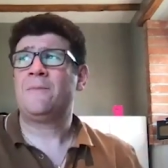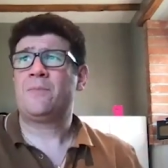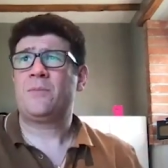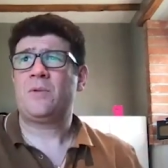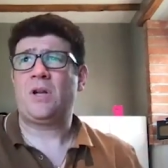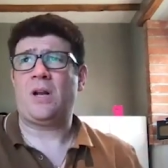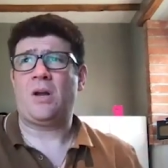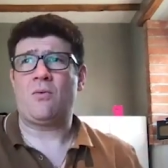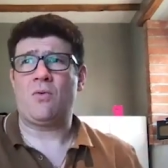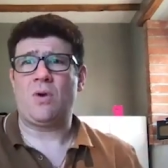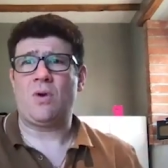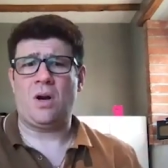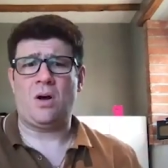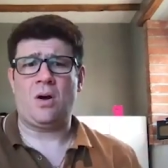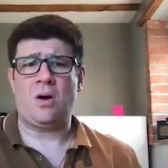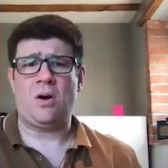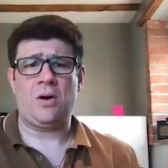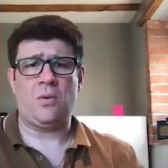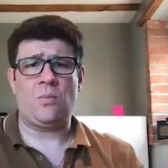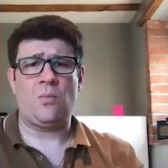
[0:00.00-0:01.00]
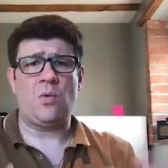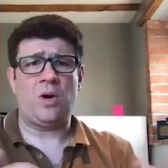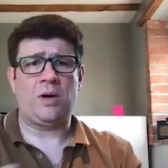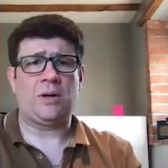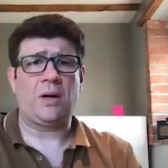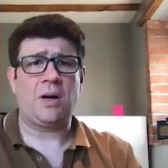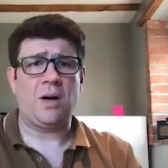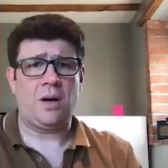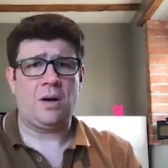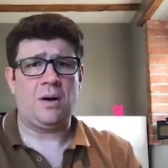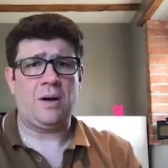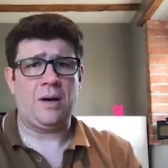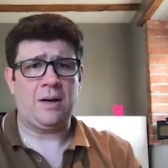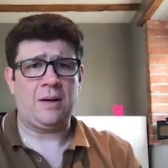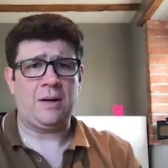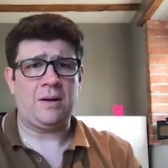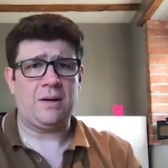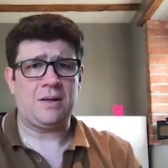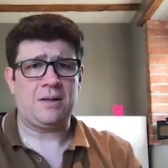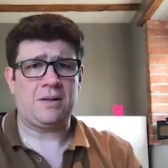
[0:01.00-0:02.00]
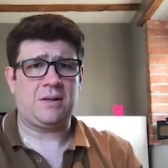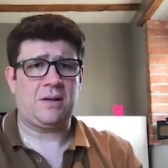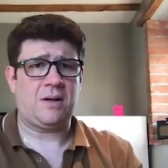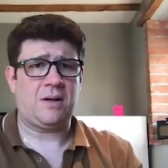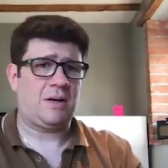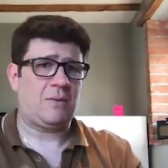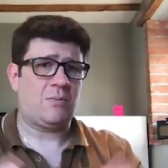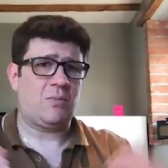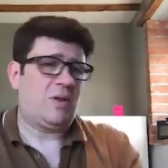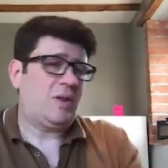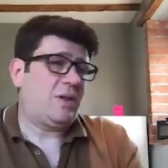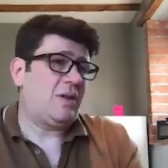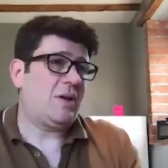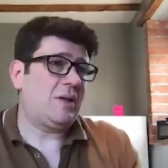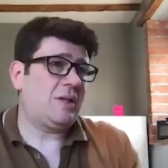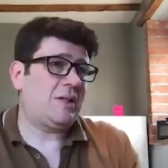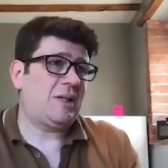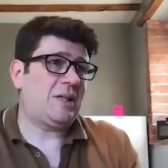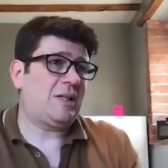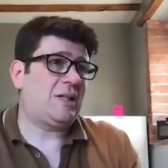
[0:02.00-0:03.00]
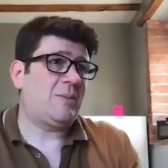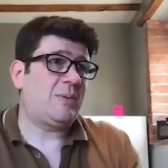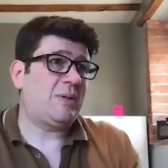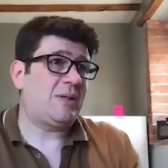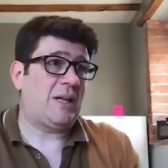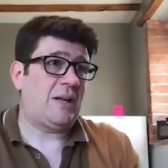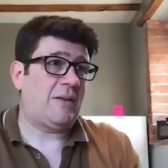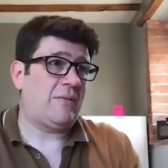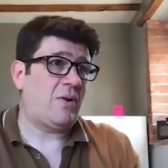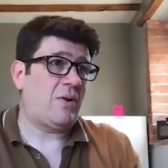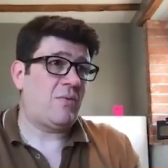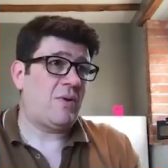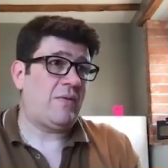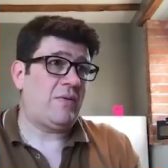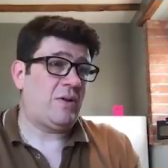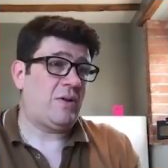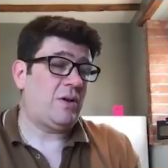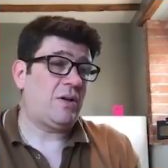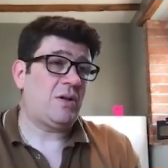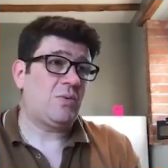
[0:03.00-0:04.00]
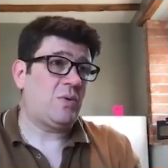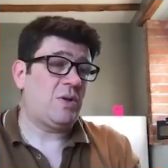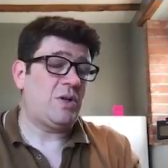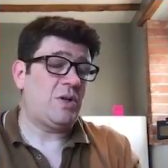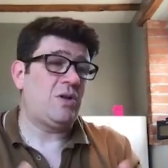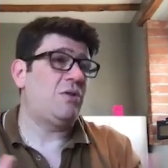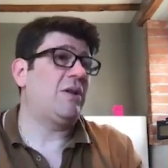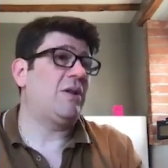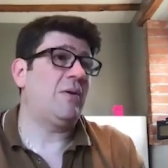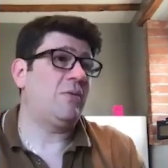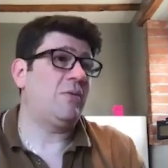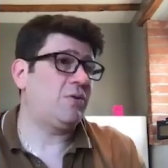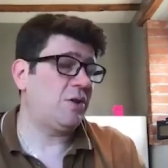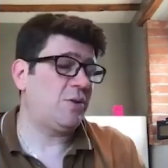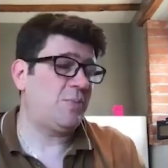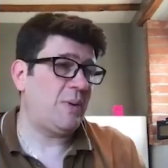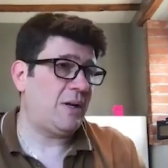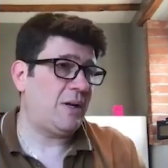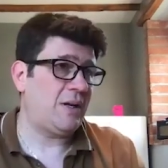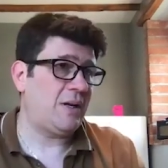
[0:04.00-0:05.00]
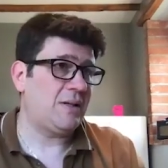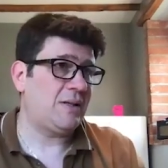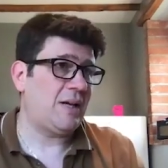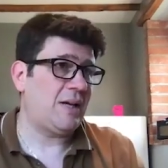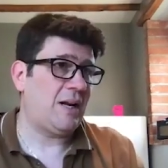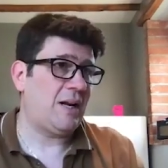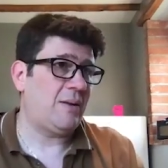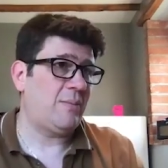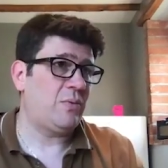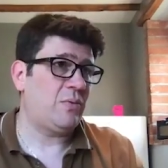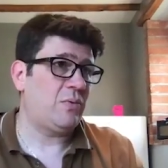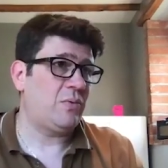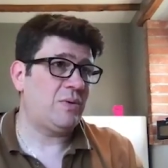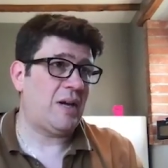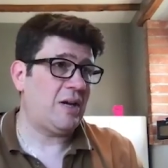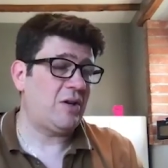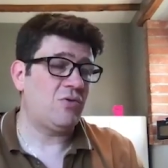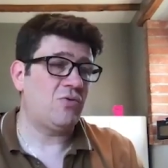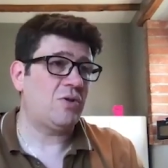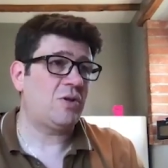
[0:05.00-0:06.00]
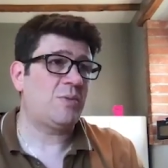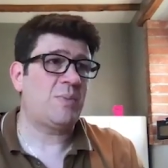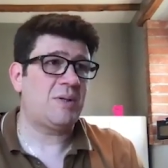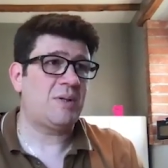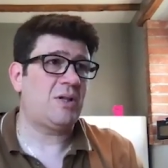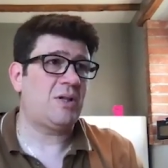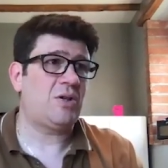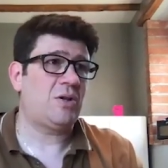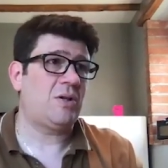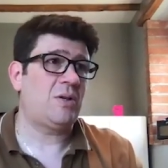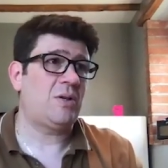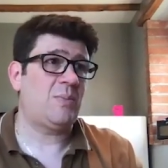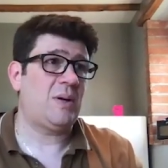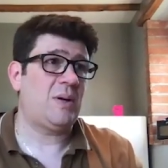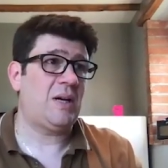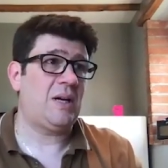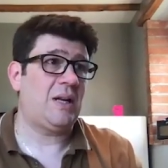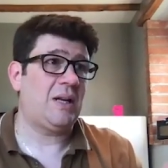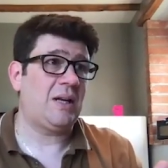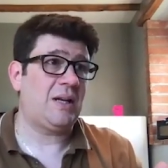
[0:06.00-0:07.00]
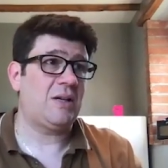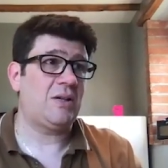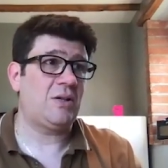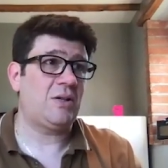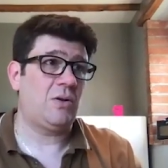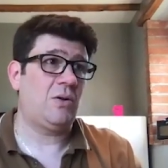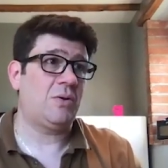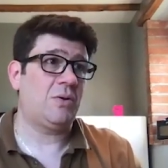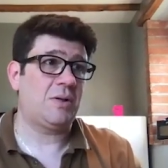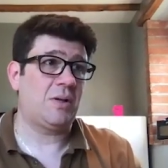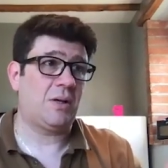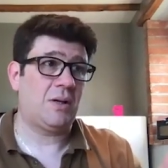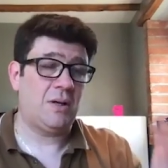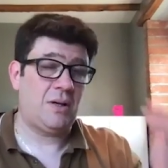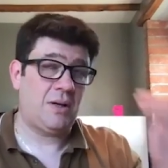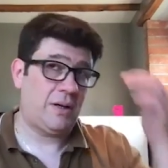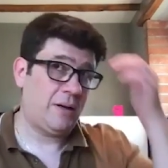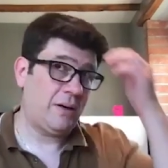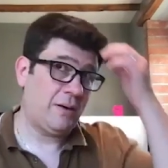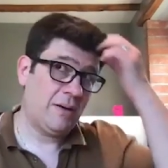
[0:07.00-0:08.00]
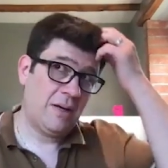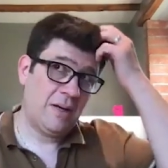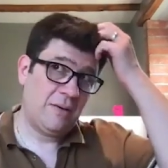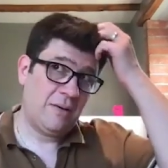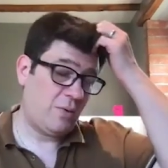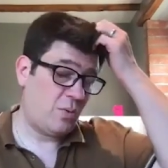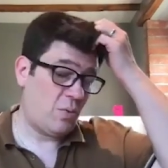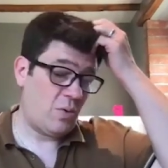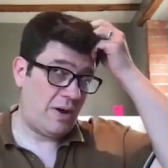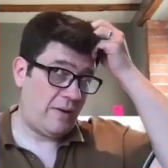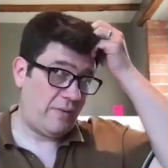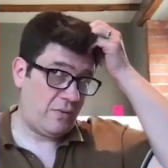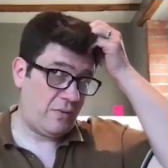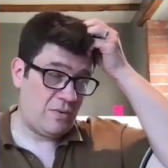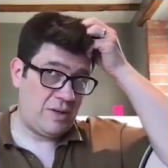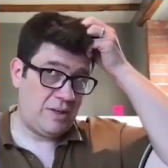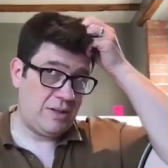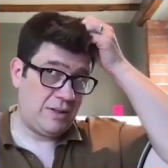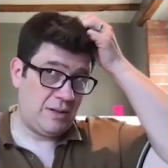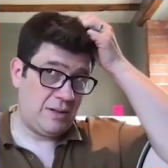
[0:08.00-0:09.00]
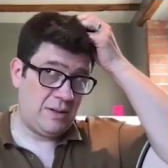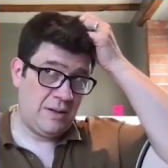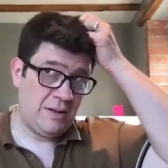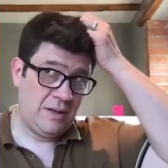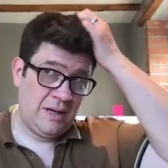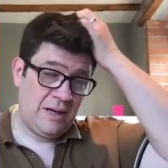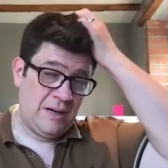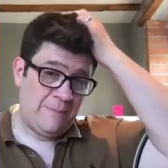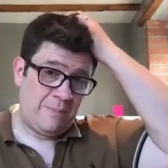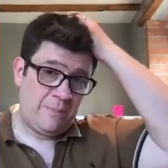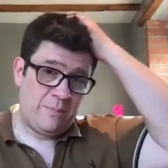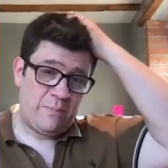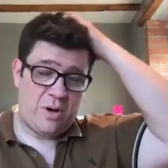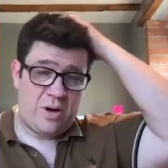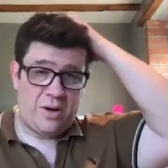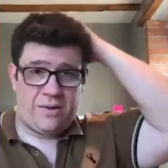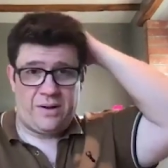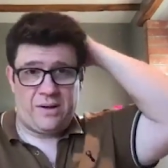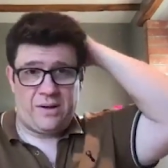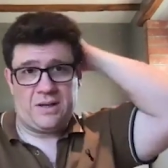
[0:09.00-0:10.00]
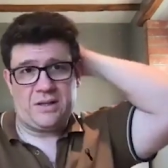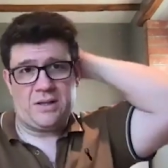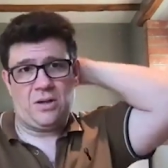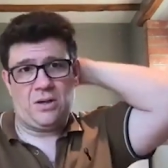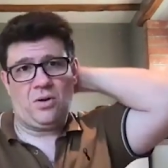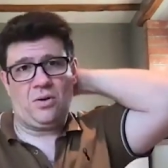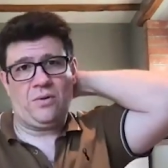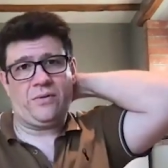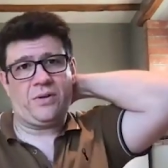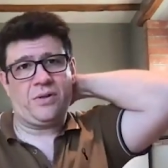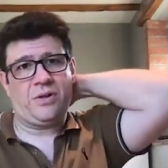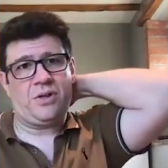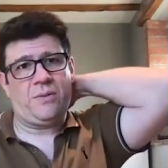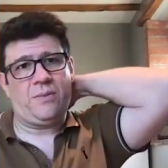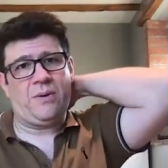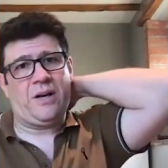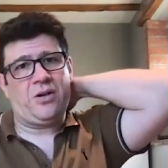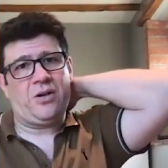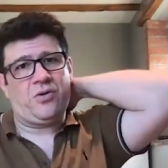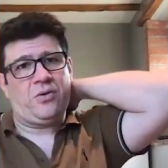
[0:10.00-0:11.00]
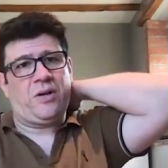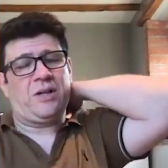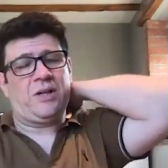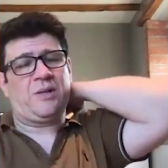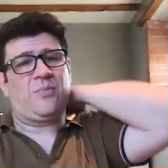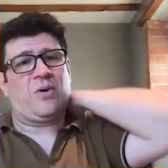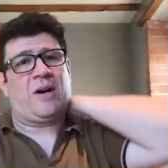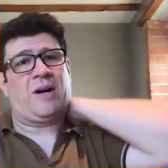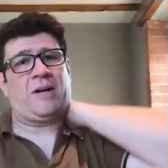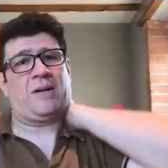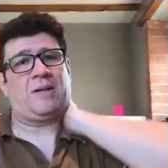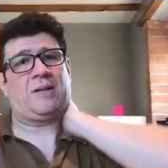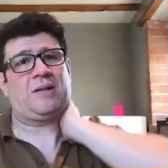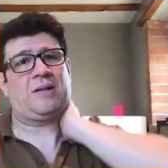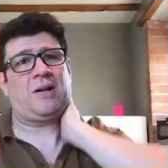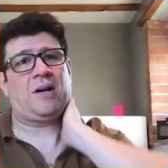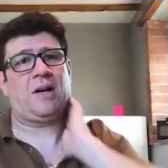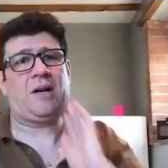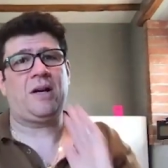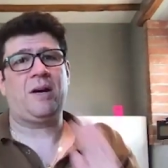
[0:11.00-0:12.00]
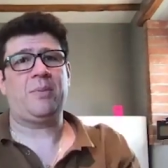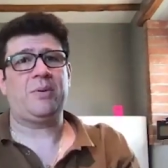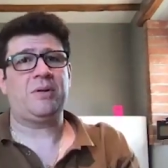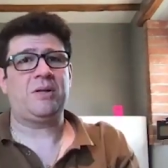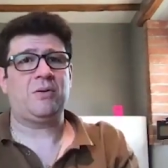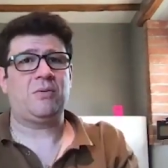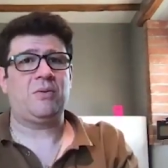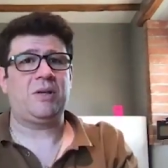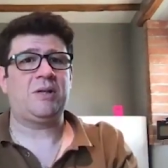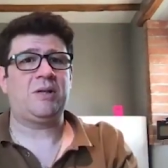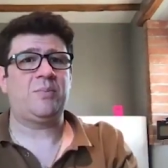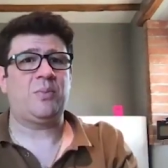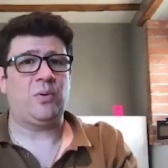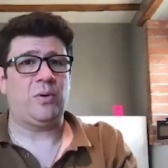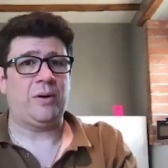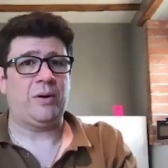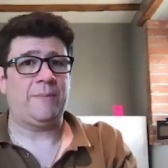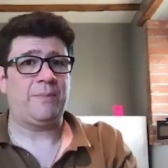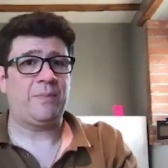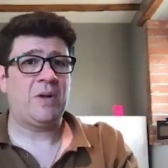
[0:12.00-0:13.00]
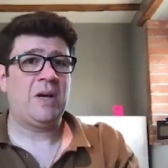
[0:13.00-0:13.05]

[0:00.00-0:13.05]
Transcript: you know, rely on one client as like with not sixty percent of our revenue because we knew that would just be an untenable, dangerous position to be in in case you lost the client for whatever reason. But I think there's a lot of consumer electronics brands, certainly up until this point,